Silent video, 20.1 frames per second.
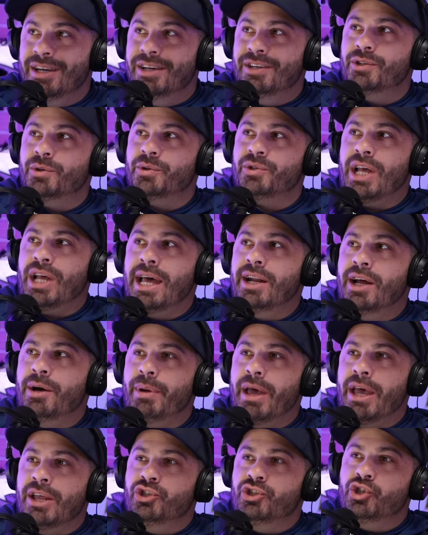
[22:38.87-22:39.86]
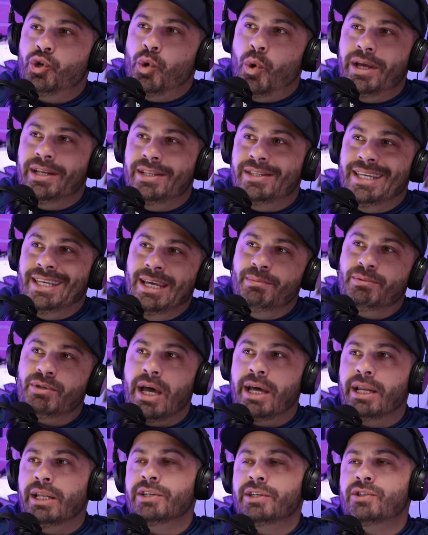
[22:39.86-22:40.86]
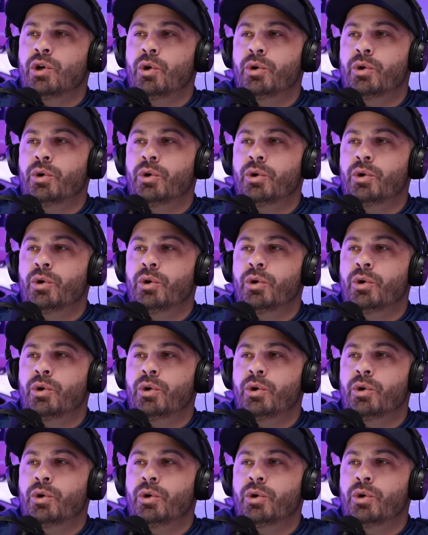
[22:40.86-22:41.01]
So sign up and join Team Titleist.